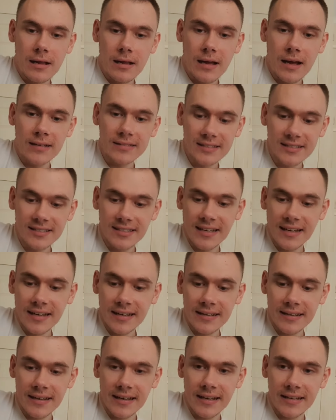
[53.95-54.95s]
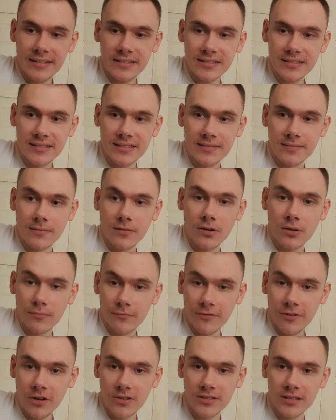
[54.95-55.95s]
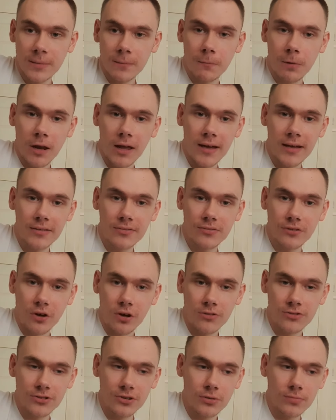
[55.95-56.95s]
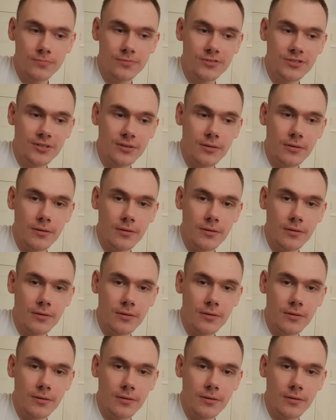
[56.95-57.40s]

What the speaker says: As I said, it's 13 players, 4 subs.